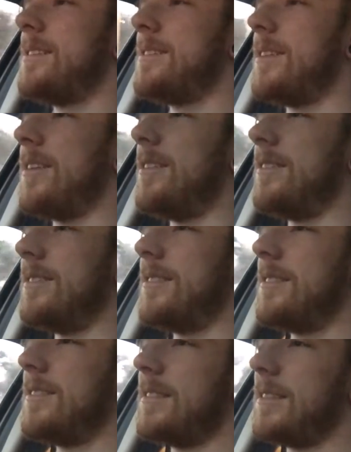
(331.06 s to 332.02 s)
So
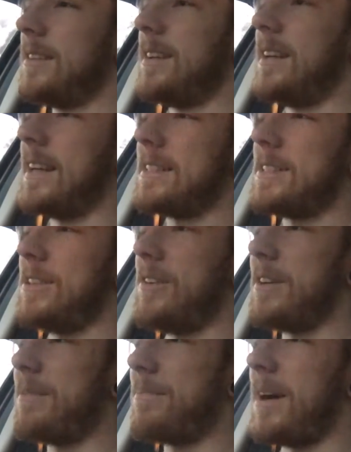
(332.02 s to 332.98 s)
it gets
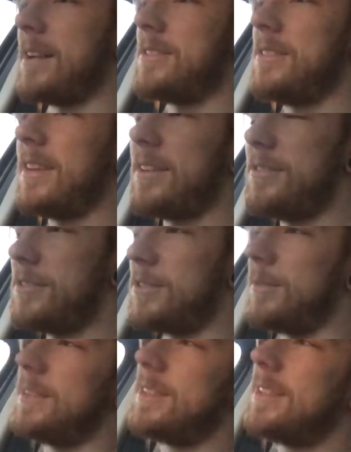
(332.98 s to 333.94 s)
annoying, but you get
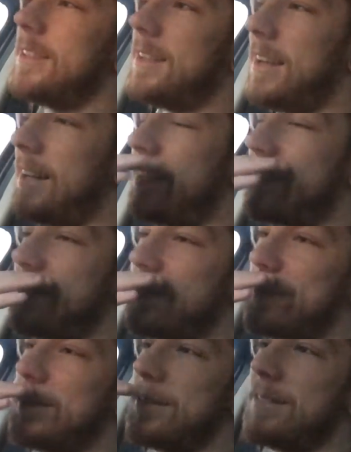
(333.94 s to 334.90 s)
used to it, and
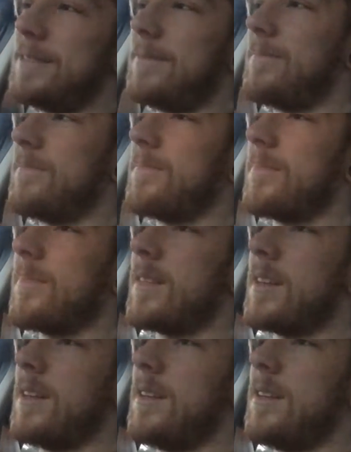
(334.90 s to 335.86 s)
you
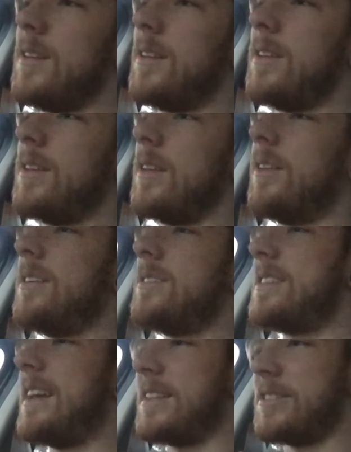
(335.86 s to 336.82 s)
want
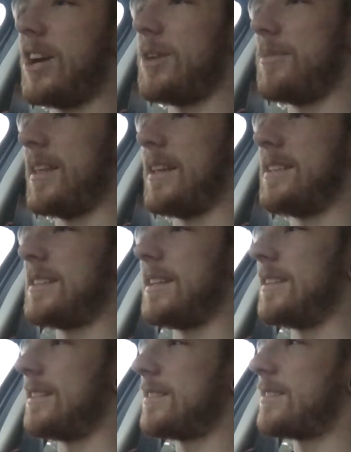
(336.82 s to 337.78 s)
to take your time with these
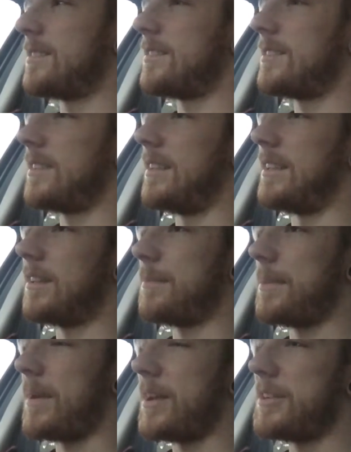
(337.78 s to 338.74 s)
things, and you got to
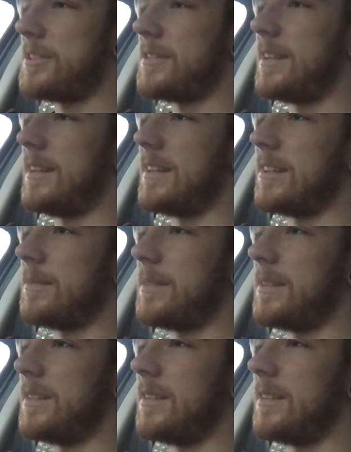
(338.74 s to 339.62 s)
be patient, and you got to